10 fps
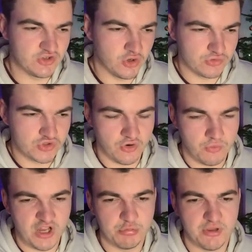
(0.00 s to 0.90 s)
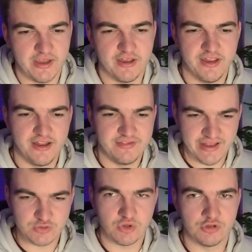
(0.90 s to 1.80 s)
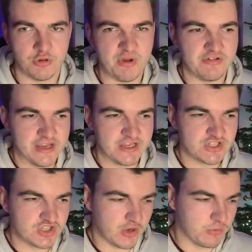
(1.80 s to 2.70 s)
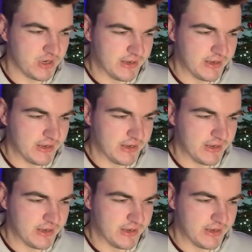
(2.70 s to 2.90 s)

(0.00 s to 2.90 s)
a goal scoring wide player. That's what Louis Barry is. So.